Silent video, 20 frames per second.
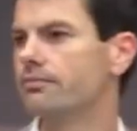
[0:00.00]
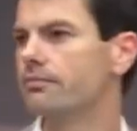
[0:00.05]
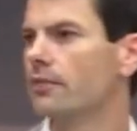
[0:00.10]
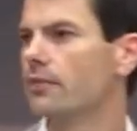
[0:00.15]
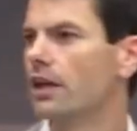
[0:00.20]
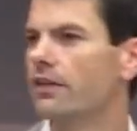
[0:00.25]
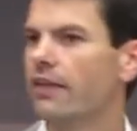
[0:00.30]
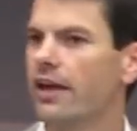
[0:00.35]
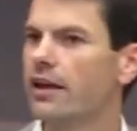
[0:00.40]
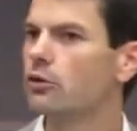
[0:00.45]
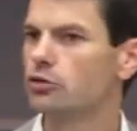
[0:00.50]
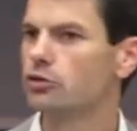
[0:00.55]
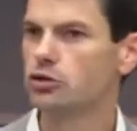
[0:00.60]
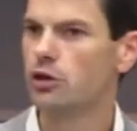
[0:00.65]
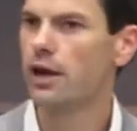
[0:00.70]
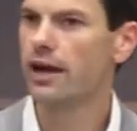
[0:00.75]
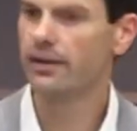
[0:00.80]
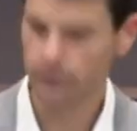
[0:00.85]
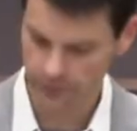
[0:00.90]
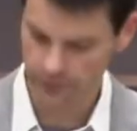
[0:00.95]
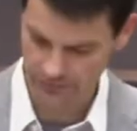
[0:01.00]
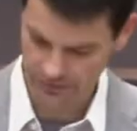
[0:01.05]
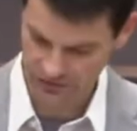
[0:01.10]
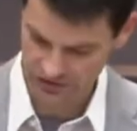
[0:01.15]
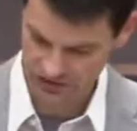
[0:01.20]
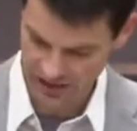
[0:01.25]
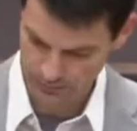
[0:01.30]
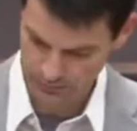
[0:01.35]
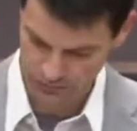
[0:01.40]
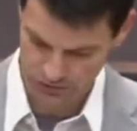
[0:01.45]
They don't travel in the
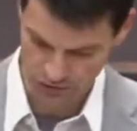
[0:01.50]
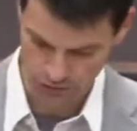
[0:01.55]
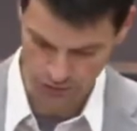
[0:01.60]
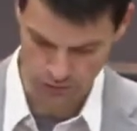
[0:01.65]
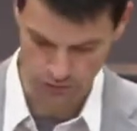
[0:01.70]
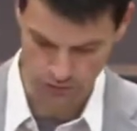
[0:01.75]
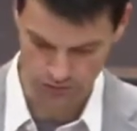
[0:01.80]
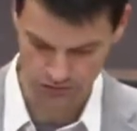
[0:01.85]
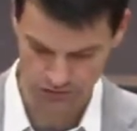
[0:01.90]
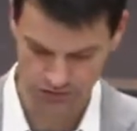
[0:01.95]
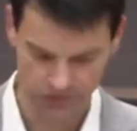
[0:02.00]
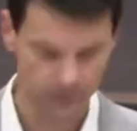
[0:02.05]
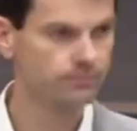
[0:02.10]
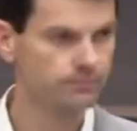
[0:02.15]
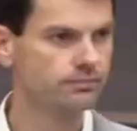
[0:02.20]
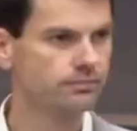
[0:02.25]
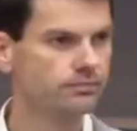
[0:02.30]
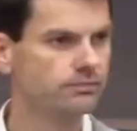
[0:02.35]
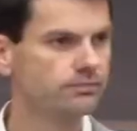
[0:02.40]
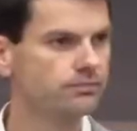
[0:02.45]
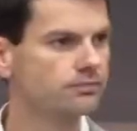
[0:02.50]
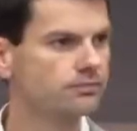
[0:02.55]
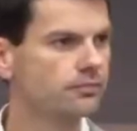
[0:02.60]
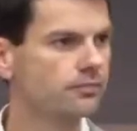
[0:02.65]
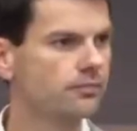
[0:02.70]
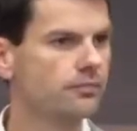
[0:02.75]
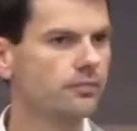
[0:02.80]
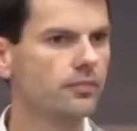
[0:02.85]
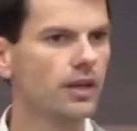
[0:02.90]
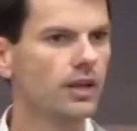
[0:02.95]
same circles.
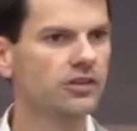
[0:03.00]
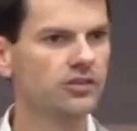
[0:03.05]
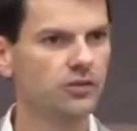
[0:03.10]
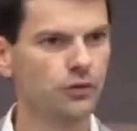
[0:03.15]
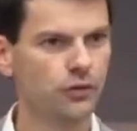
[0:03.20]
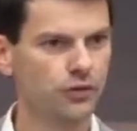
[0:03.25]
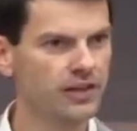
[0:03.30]
And so think